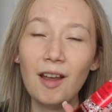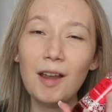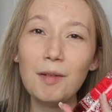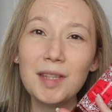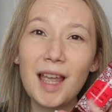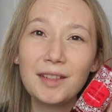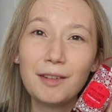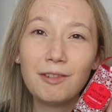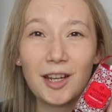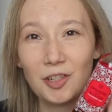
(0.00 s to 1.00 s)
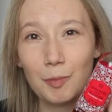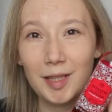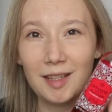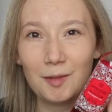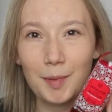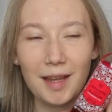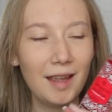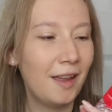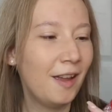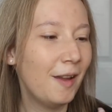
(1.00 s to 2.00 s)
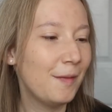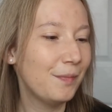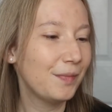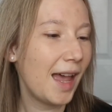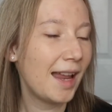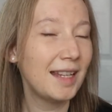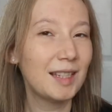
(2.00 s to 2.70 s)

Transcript: I always like to freshen up a little bit, and it